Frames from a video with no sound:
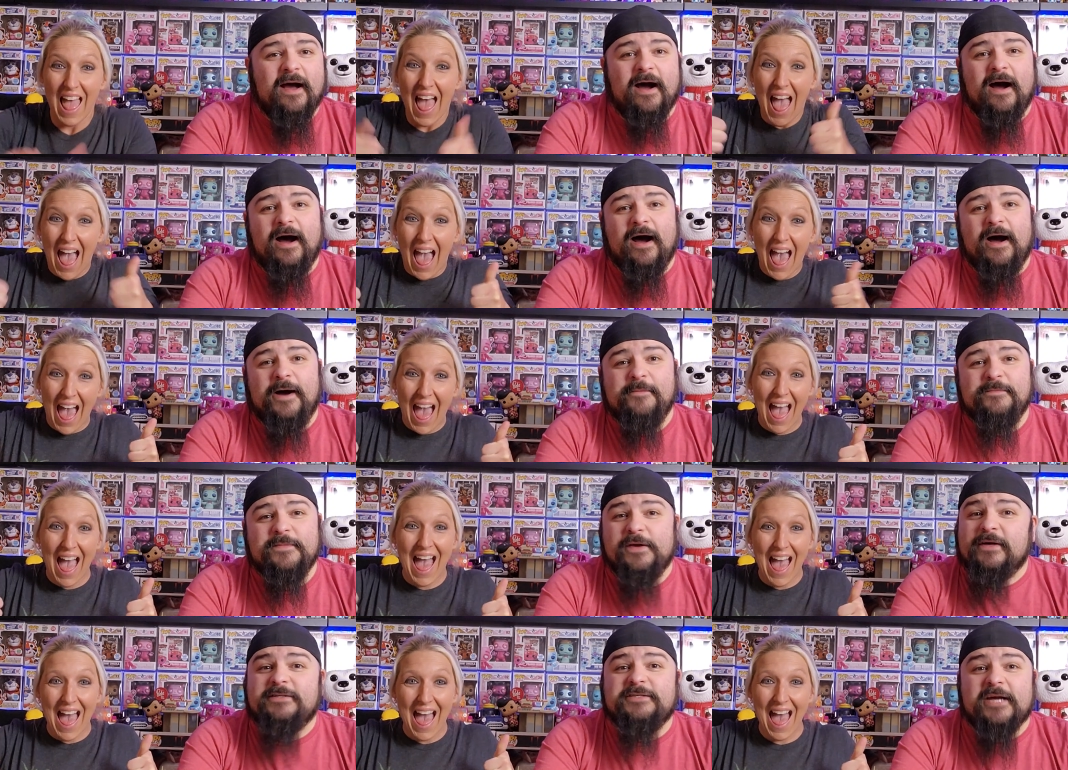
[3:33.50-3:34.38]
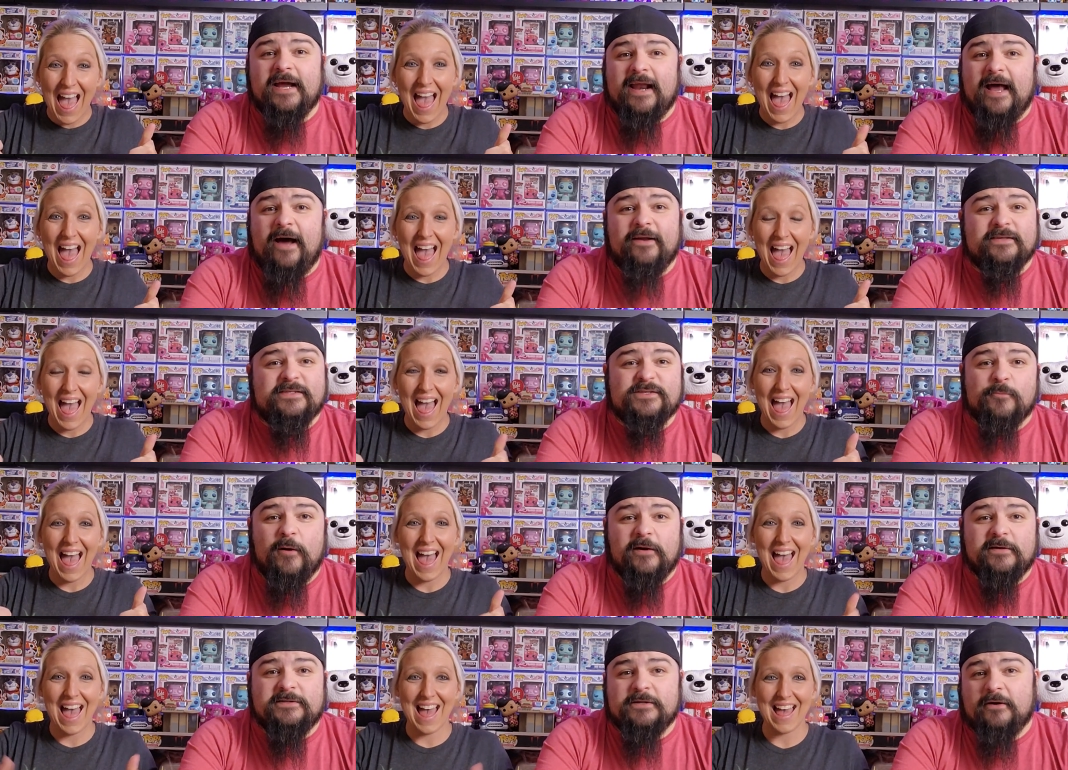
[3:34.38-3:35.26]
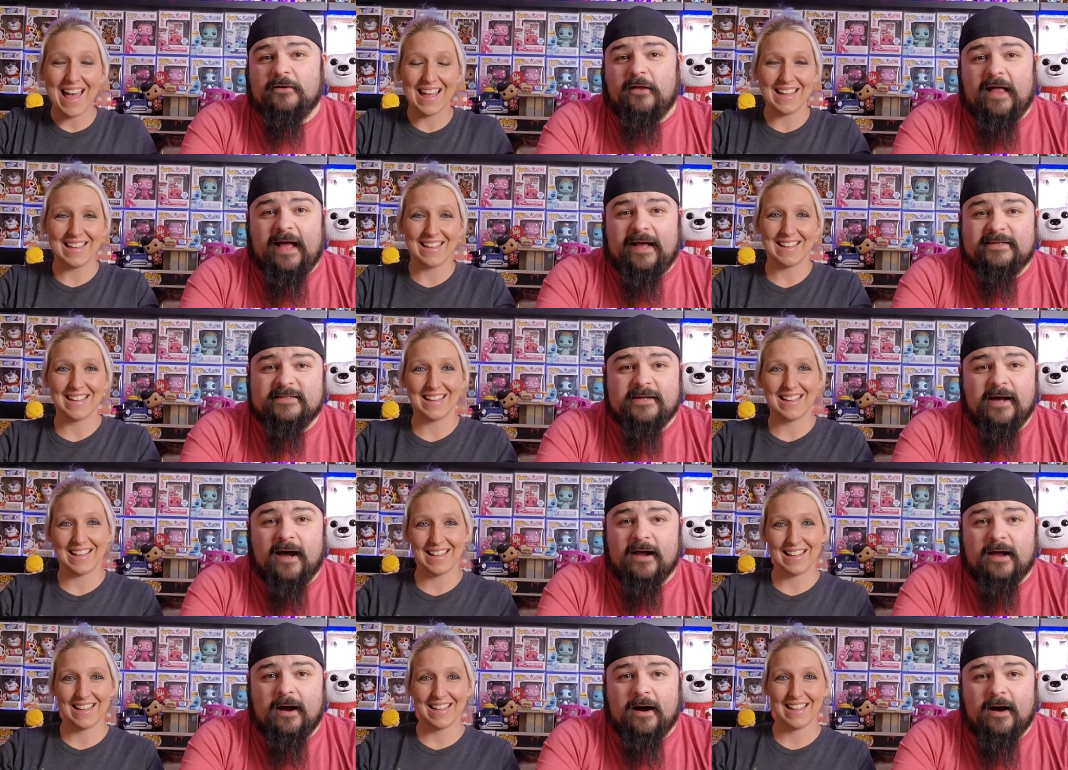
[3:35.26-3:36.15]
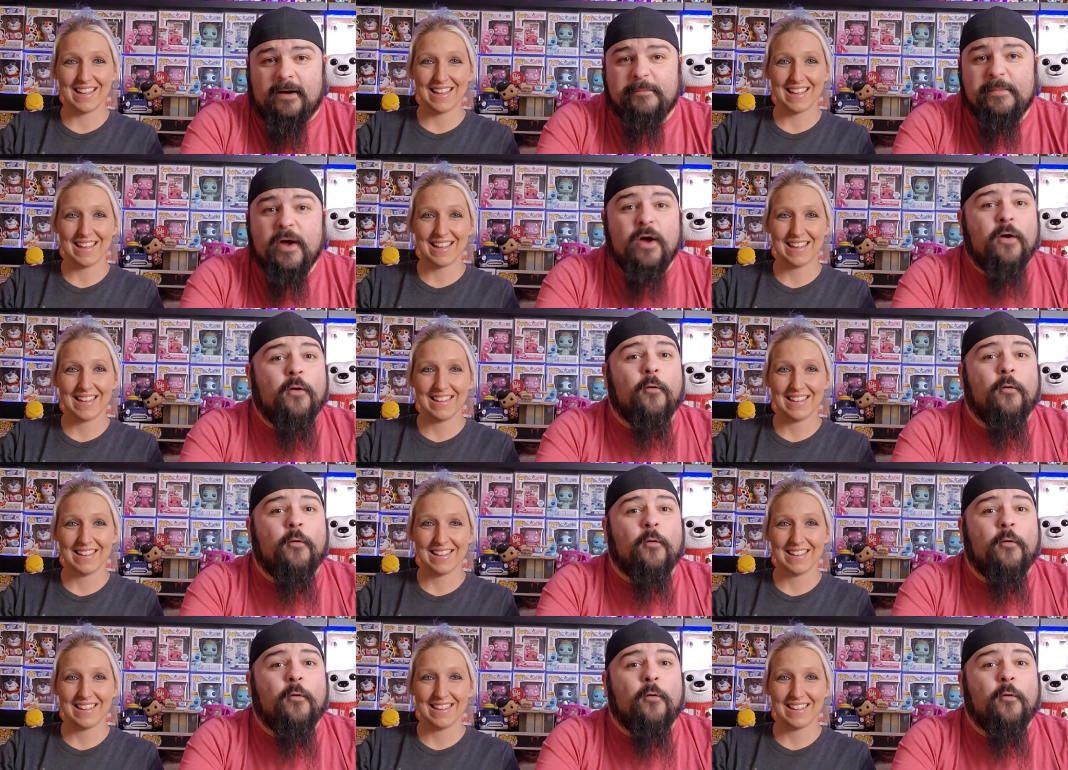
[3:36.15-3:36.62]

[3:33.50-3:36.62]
Speaker 1: Uh, you can check it out at squaredcirclex.com,